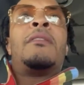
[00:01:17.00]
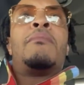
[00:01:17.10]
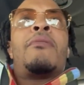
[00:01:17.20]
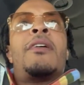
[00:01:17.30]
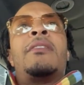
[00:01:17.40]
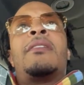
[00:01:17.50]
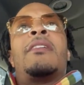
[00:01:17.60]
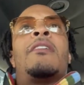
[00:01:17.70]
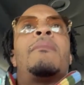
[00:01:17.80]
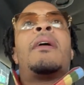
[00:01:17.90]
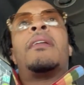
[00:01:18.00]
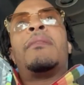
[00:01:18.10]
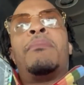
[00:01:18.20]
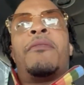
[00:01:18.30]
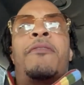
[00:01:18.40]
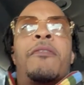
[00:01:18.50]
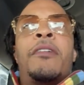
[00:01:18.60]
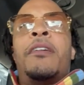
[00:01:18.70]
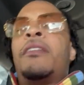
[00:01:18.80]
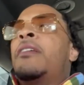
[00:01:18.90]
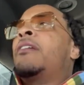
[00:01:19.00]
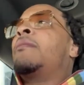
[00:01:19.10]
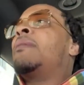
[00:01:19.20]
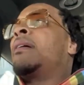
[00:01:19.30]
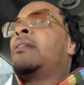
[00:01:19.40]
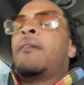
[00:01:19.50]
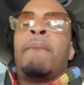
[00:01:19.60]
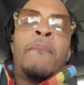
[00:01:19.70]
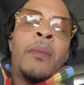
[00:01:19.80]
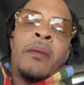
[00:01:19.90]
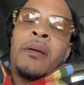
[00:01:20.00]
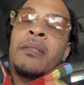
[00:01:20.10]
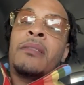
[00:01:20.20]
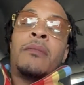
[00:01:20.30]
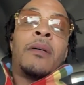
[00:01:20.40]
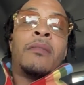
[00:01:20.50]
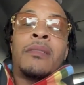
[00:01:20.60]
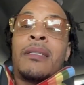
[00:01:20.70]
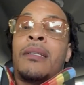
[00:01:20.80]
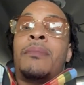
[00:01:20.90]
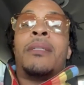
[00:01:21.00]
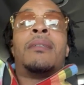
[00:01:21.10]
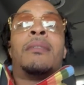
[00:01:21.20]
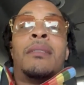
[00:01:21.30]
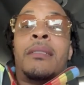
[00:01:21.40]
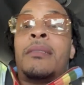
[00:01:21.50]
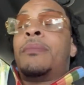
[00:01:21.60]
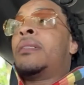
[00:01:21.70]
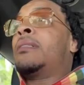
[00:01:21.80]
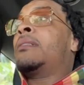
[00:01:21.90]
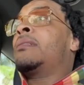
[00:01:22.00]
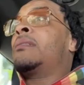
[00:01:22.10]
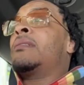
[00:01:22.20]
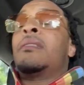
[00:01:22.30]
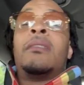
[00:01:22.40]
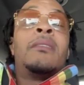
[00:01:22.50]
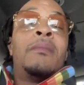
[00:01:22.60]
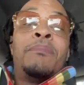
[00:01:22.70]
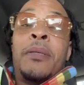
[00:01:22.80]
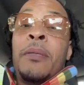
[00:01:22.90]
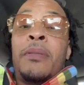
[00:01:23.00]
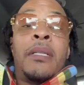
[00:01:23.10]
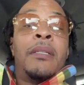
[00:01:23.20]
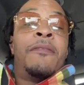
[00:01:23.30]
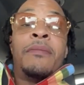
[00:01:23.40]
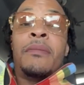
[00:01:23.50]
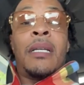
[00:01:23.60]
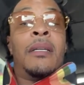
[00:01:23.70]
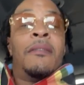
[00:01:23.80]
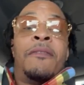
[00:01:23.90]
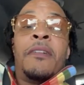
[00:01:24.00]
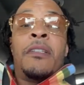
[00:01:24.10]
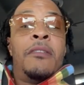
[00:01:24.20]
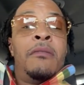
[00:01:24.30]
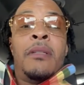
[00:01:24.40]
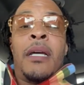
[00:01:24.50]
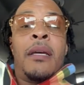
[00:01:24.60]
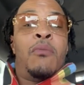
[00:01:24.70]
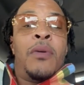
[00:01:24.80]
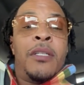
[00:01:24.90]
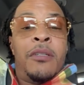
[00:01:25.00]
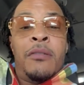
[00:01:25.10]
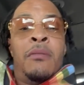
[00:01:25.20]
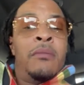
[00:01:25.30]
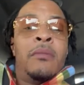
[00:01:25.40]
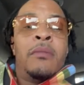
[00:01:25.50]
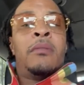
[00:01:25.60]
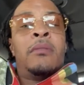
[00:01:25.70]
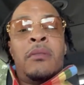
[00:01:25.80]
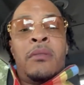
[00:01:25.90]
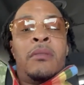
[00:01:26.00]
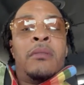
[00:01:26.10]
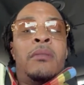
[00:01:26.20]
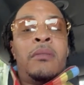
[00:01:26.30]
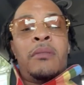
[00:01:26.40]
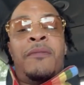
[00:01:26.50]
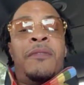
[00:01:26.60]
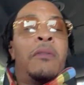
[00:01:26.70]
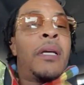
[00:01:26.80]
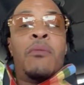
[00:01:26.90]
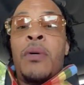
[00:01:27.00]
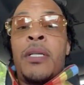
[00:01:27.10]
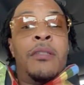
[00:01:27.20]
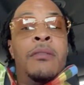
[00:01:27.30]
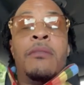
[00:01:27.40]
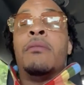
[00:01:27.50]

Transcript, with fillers: embrace everybody, befriend everybody. I tell them all the time, man, listen, man, people ain't they ain't for you. They ain't with you. Folk ain't with